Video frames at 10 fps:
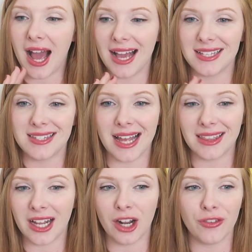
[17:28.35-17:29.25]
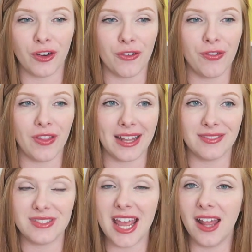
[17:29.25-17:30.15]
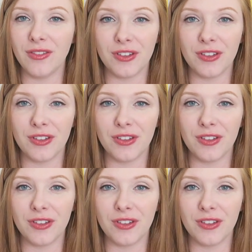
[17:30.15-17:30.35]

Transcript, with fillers: I sat there for like 10,